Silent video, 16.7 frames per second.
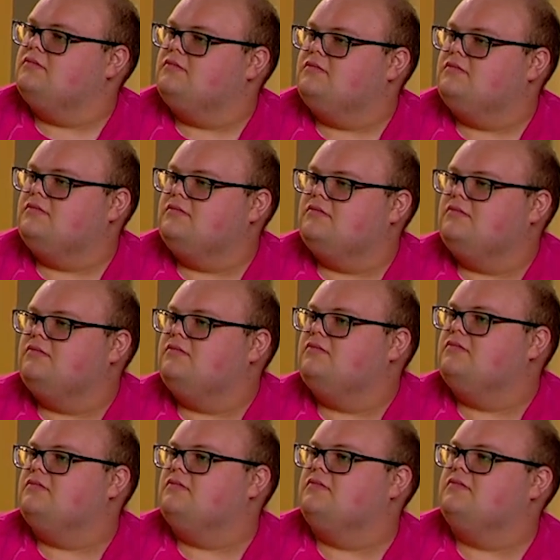
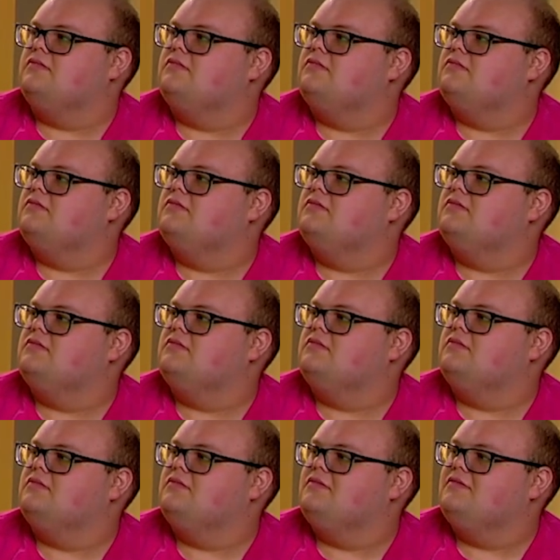
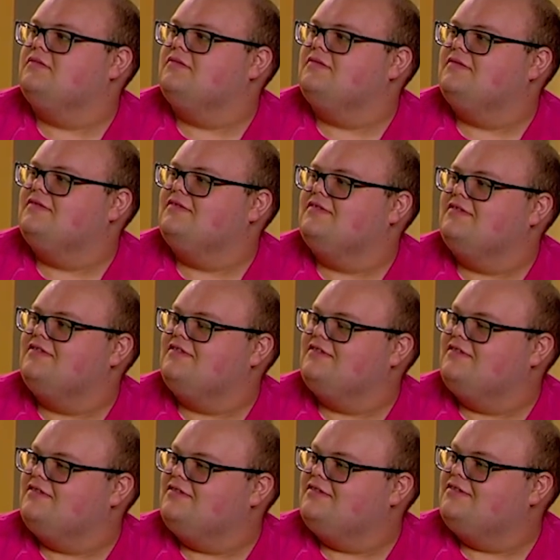
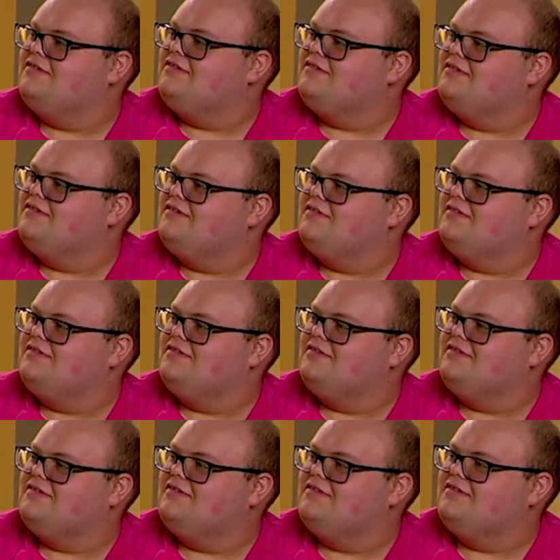
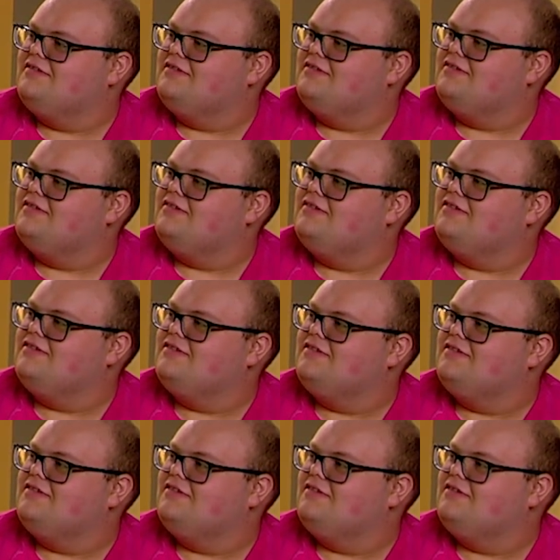
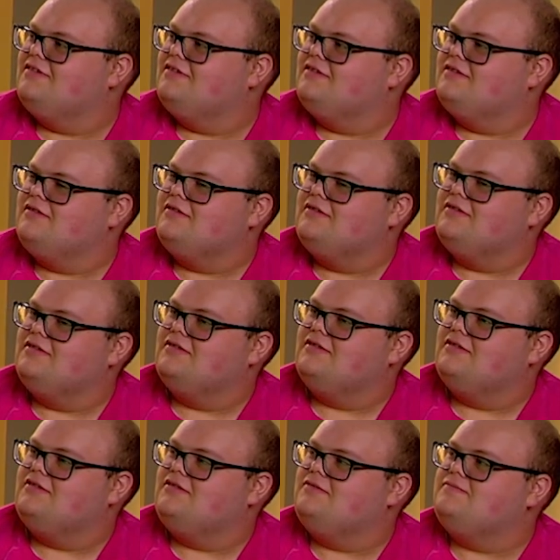
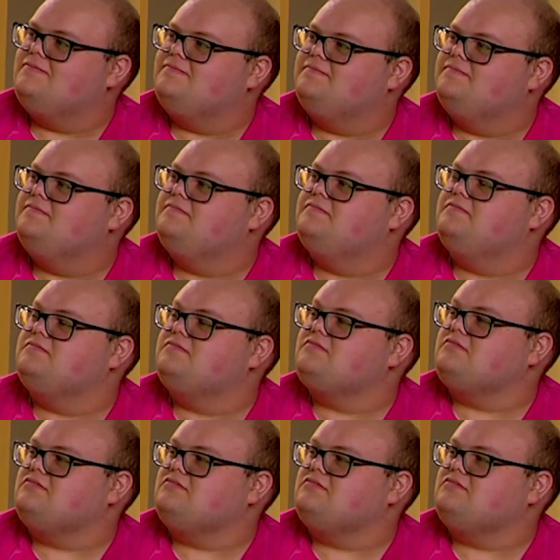This person isn't speaking.